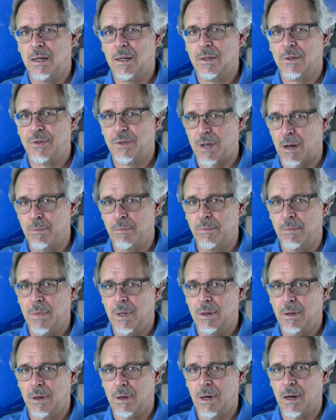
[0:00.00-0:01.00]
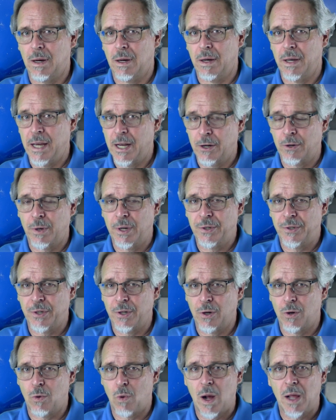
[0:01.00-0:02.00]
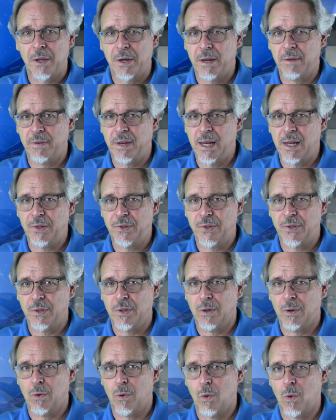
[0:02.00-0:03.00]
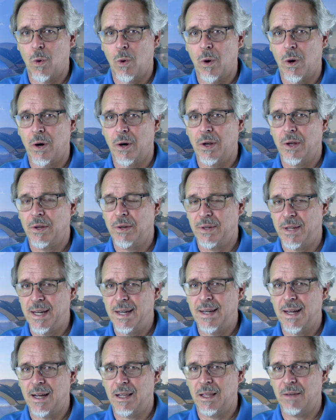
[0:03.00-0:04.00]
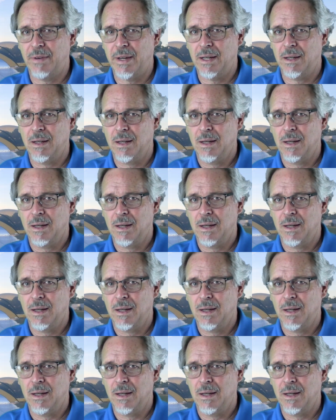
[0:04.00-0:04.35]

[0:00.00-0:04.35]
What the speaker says: some increase in quality of kits or detail of it,